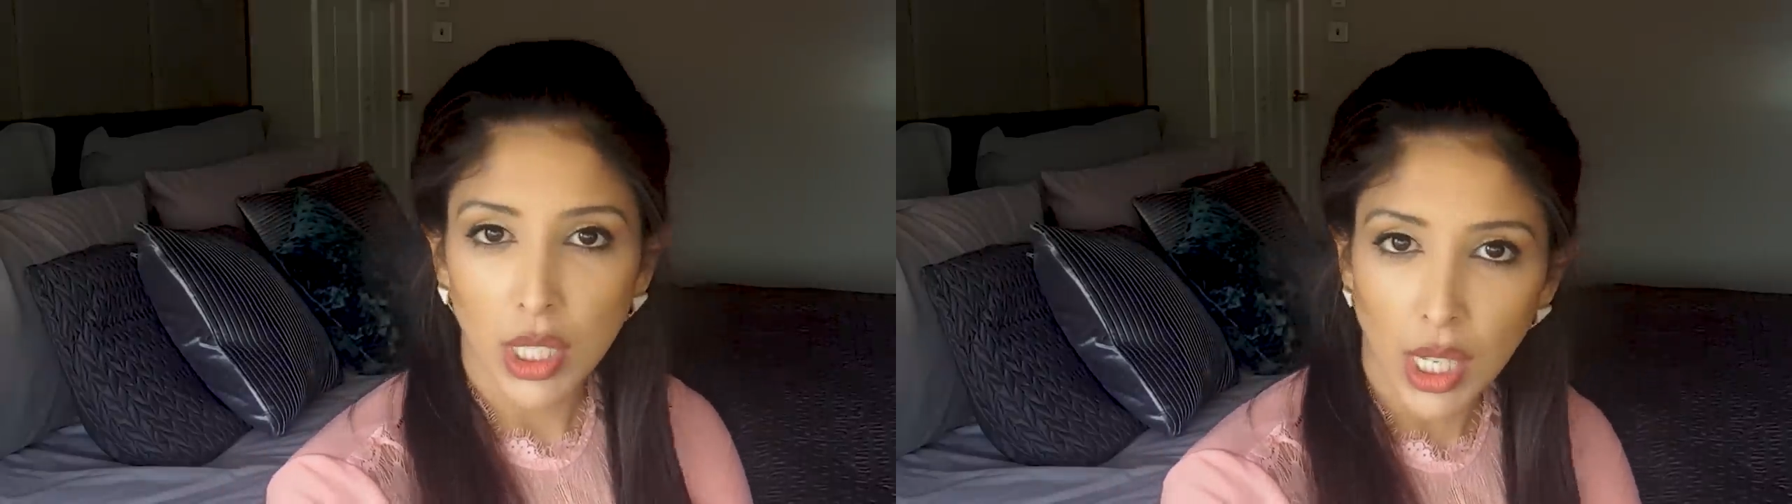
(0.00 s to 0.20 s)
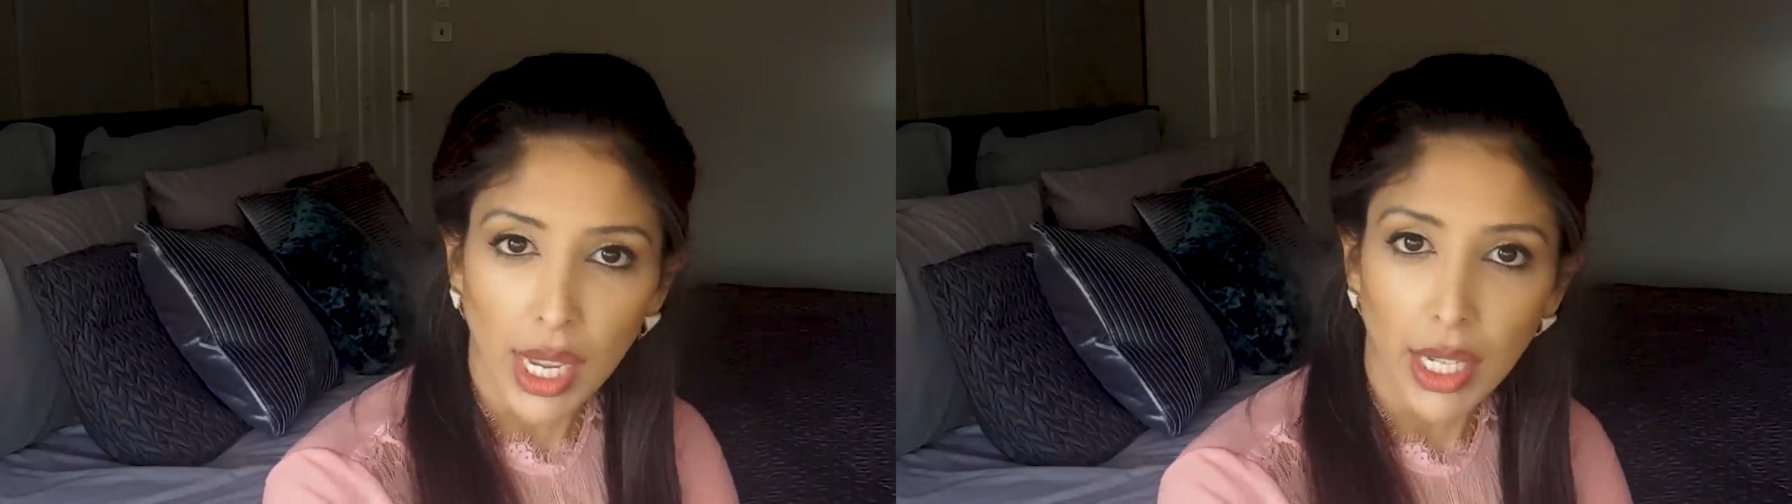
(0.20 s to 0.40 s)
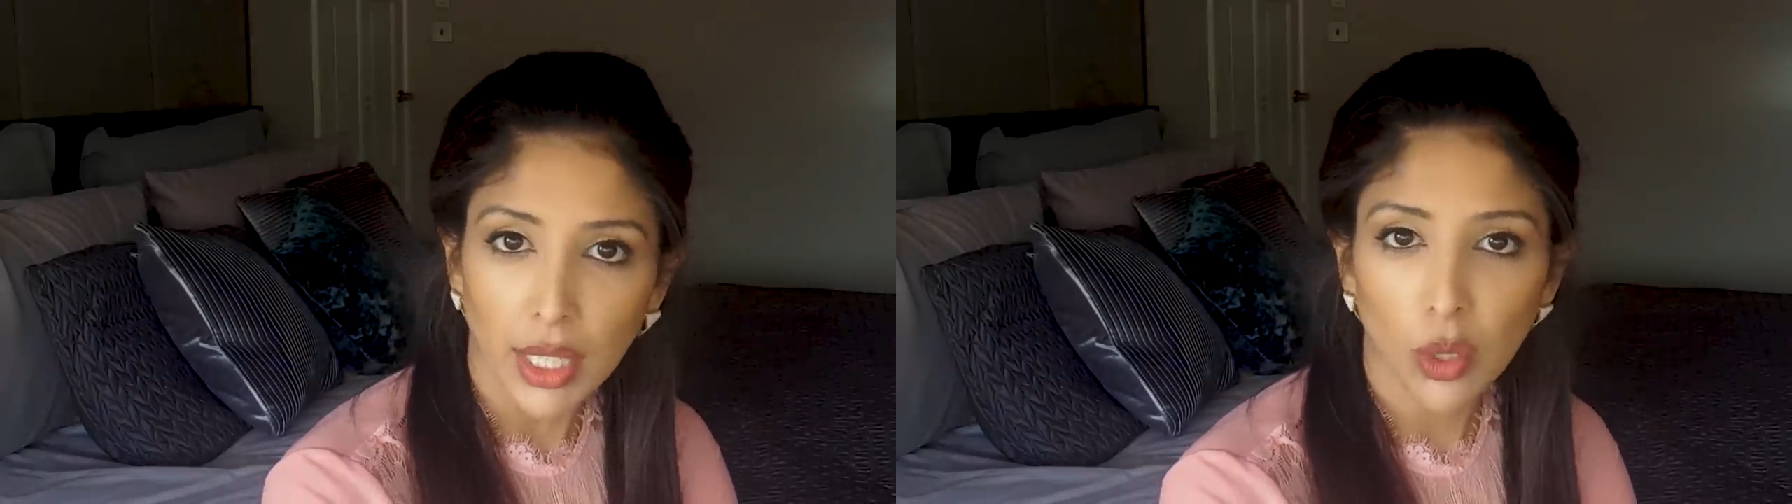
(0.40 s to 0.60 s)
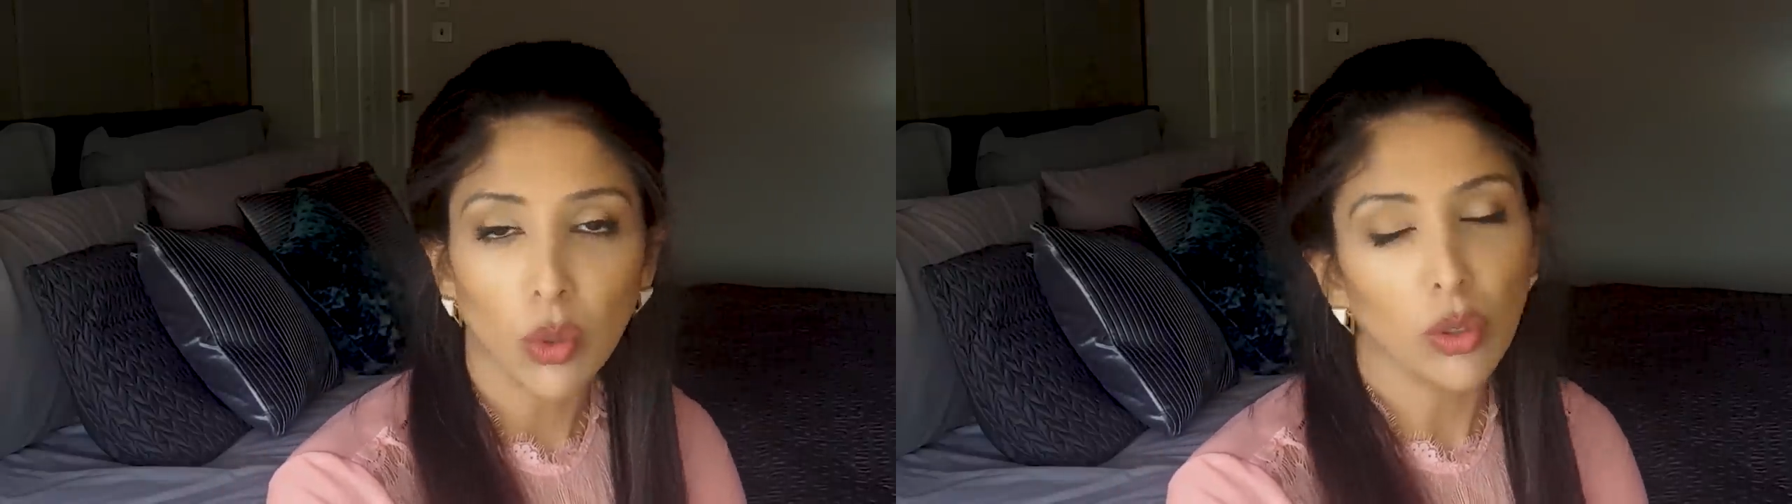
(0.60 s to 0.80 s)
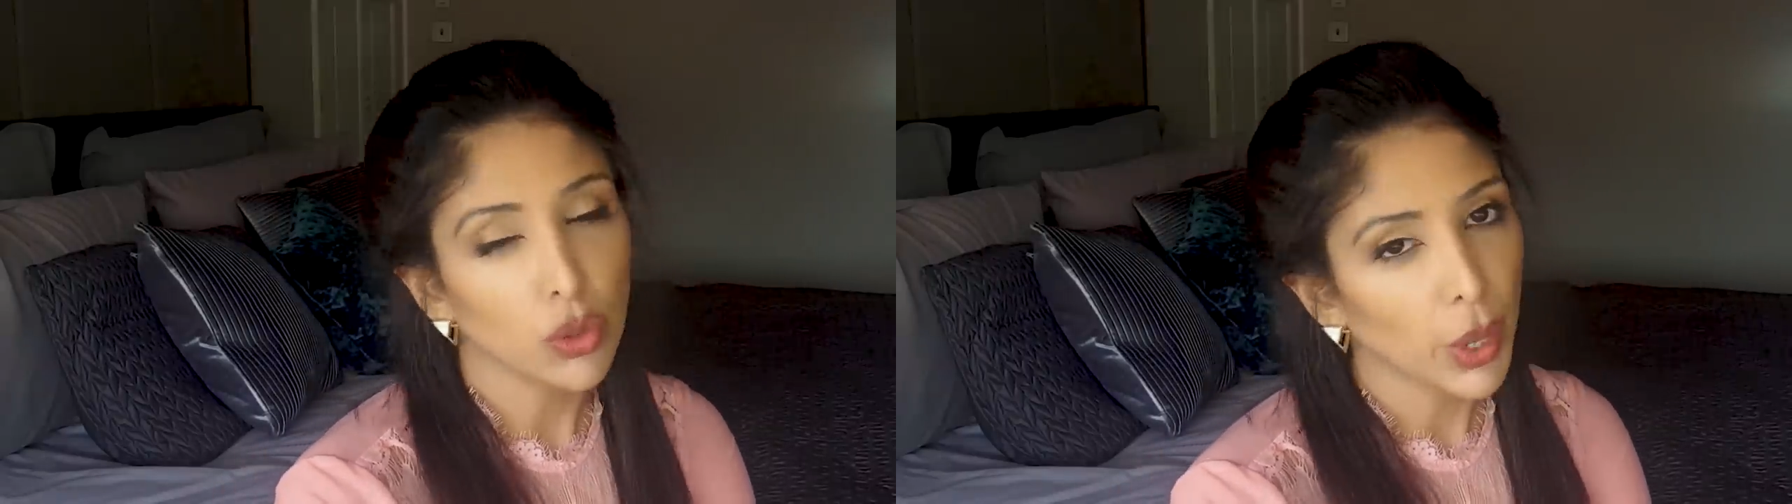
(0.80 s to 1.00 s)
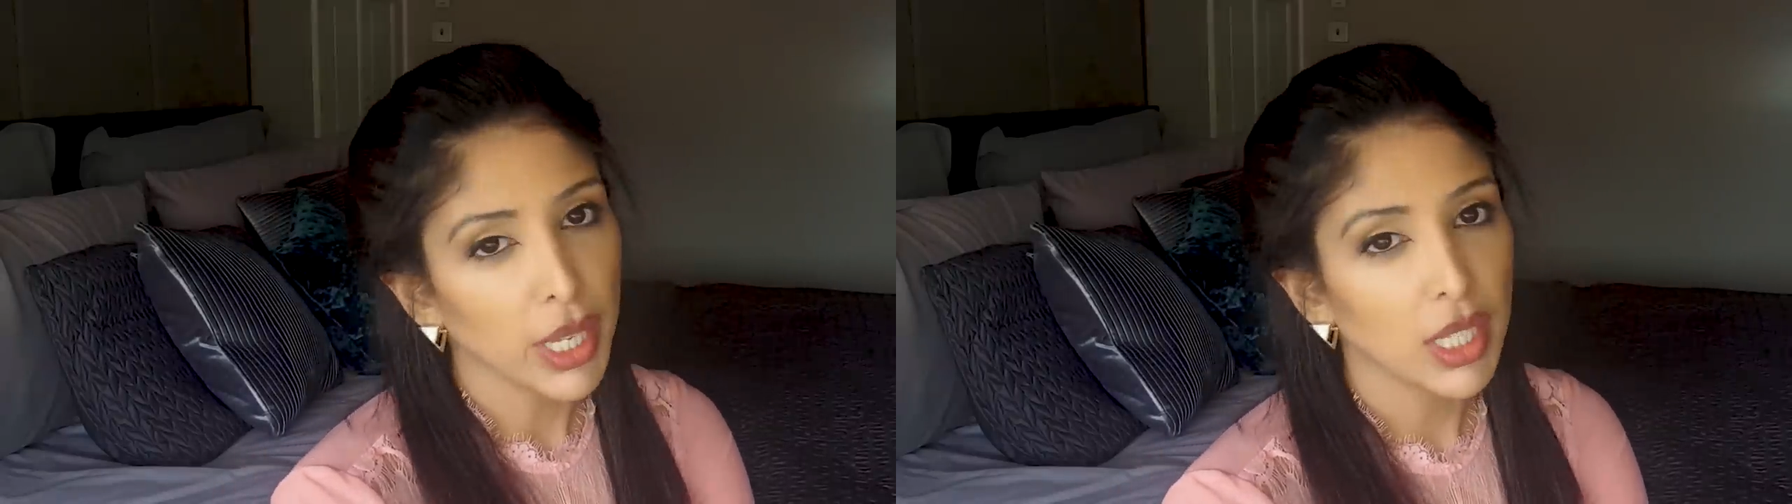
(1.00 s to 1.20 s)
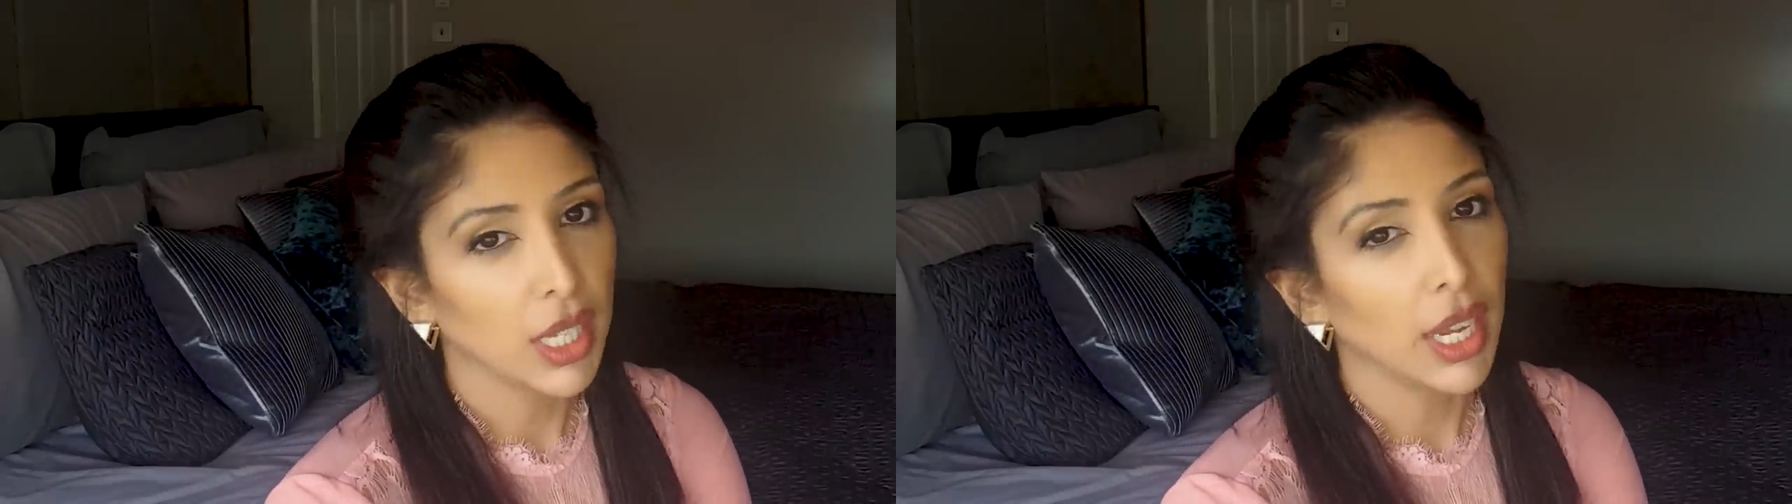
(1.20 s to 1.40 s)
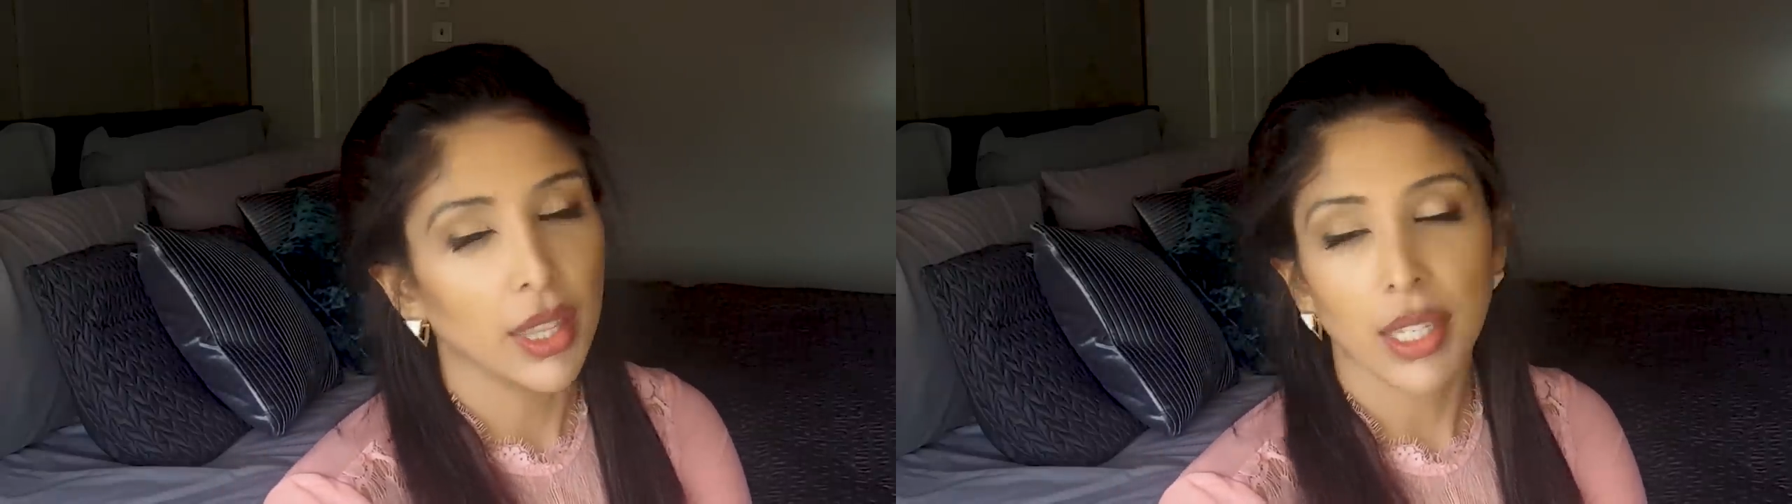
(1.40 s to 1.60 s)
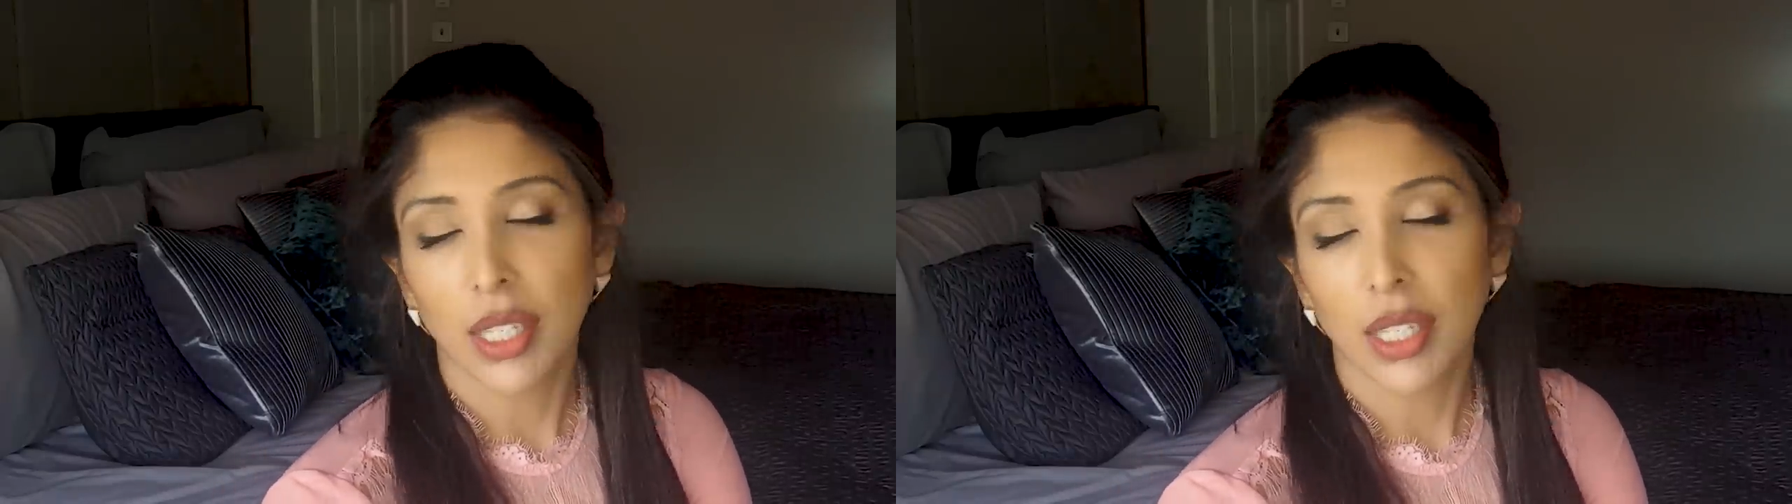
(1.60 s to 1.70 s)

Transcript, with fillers: skin or dry skin,